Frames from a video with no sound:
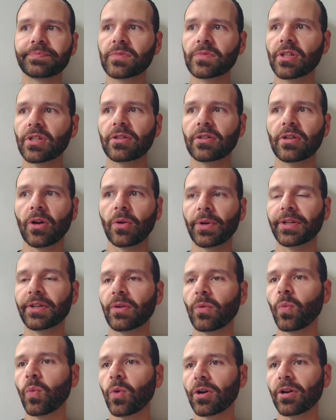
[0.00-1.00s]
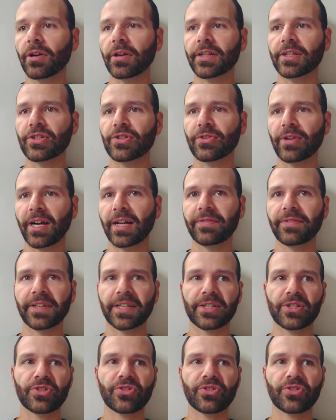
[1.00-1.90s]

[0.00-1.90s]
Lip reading: Going to work and driving in